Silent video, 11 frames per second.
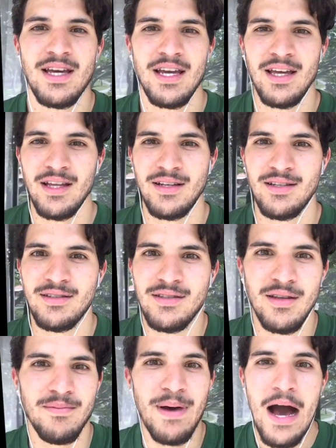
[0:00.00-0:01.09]
in
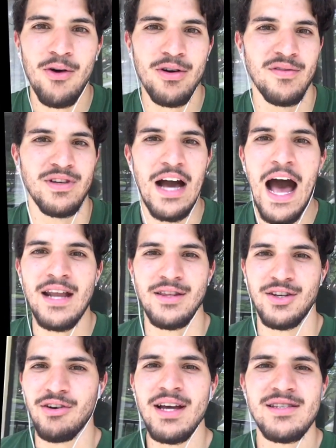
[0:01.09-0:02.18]
the power of God and
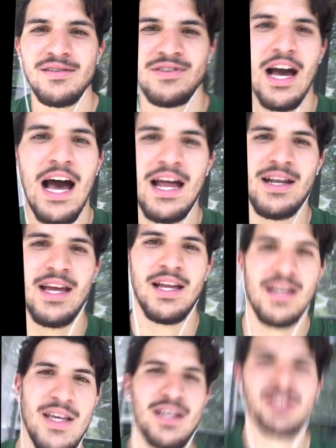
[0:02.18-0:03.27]
the grace of God
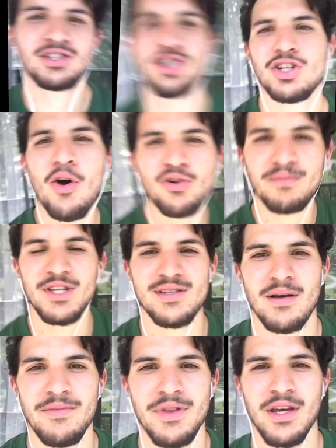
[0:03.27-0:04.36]
and he showed me
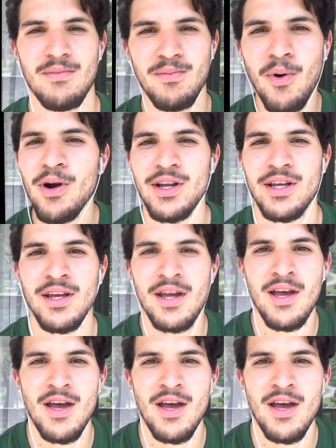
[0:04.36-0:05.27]
something important